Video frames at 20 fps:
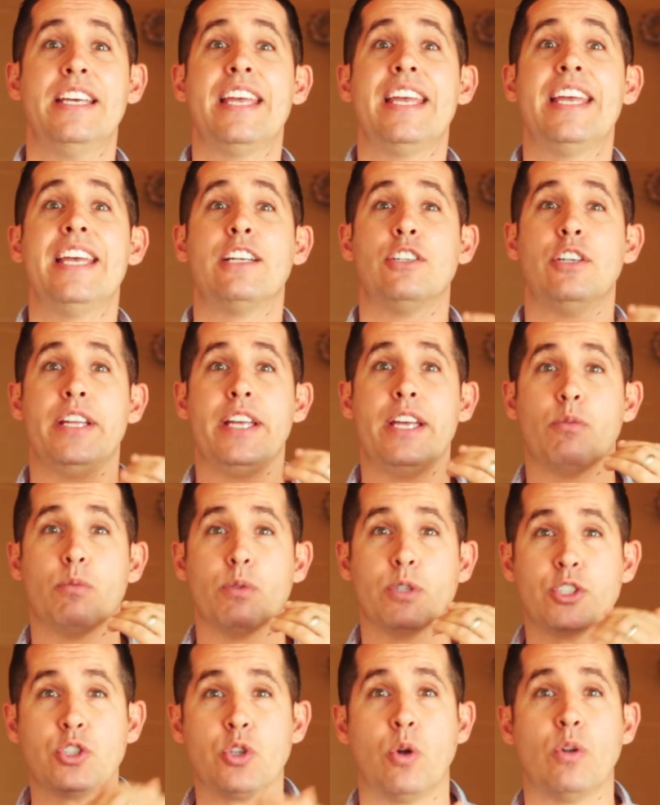it
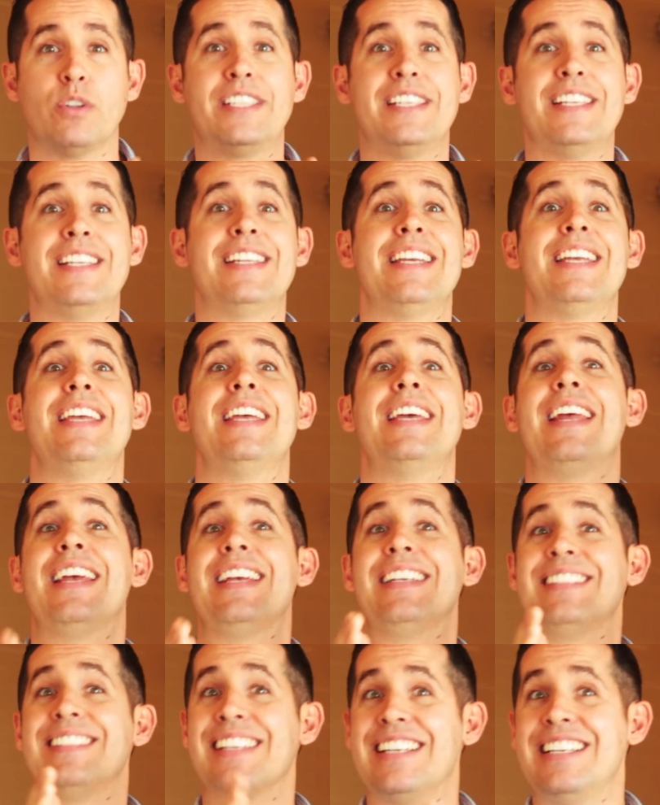resulted in
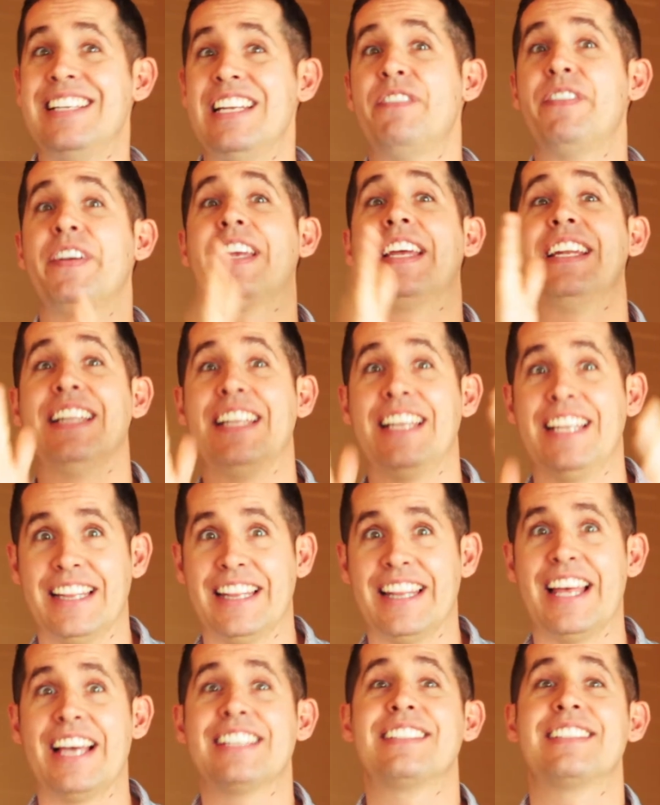a significantly
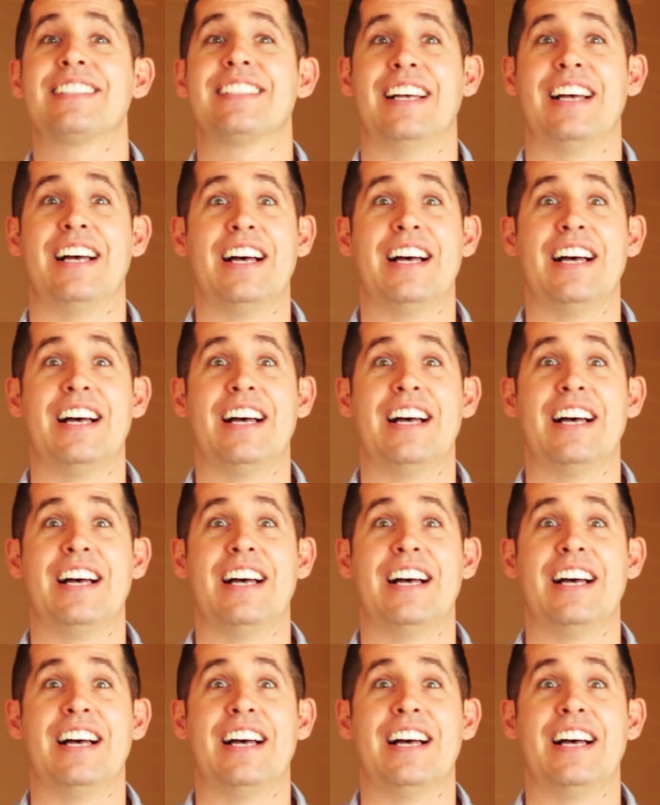less